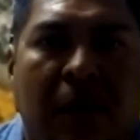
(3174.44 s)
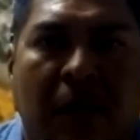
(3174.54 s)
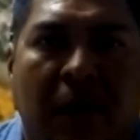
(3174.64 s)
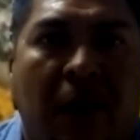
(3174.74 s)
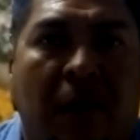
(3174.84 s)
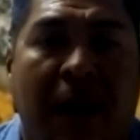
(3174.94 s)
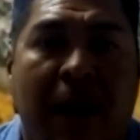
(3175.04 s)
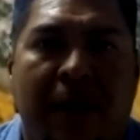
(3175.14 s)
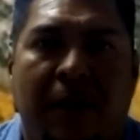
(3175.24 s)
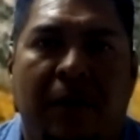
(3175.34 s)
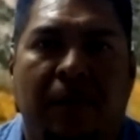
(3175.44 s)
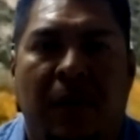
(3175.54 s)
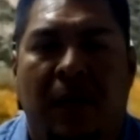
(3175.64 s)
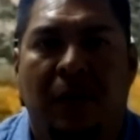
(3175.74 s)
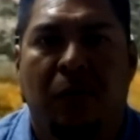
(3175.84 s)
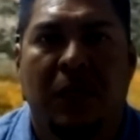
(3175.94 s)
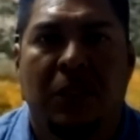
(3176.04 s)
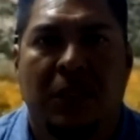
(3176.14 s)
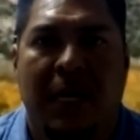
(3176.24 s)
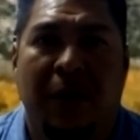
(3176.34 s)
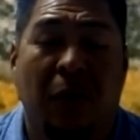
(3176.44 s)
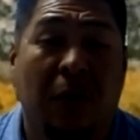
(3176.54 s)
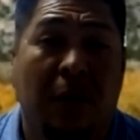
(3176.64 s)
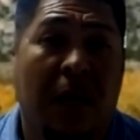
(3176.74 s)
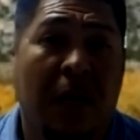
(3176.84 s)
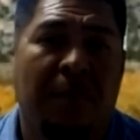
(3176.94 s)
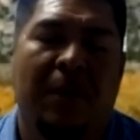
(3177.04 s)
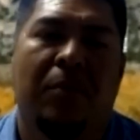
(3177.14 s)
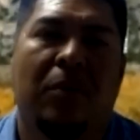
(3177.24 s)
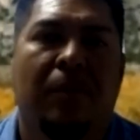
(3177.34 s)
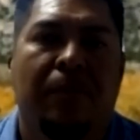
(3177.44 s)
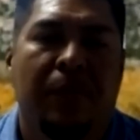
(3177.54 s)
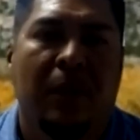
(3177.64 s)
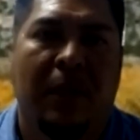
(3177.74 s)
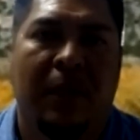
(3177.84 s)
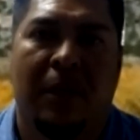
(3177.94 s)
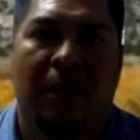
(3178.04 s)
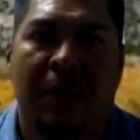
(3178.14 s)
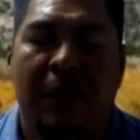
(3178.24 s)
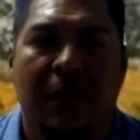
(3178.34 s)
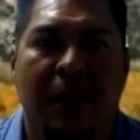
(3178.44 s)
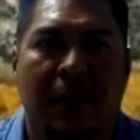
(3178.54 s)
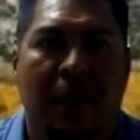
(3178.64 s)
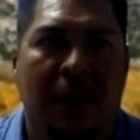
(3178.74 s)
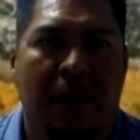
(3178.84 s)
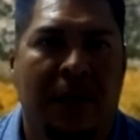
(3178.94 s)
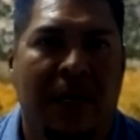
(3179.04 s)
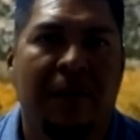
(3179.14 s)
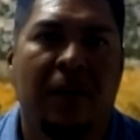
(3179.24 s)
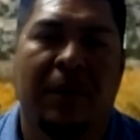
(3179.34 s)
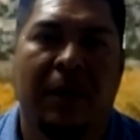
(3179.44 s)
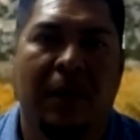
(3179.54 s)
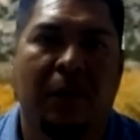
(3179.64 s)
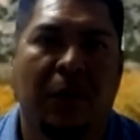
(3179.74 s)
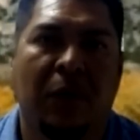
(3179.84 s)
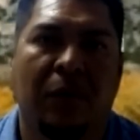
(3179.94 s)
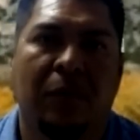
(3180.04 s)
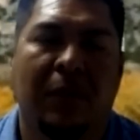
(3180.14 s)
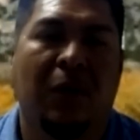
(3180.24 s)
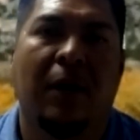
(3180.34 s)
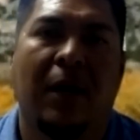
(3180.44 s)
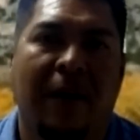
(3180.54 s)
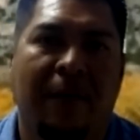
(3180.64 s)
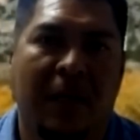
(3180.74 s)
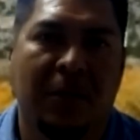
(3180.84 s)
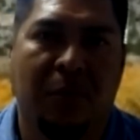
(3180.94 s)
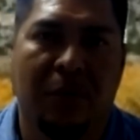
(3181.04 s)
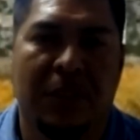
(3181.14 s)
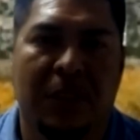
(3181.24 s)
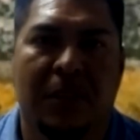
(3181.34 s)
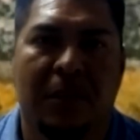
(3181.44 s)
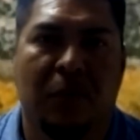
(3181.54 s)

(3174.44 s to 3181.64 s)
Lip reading: all that, and which I know a lot of people in the community, a lot of Native community, they don't have that support system,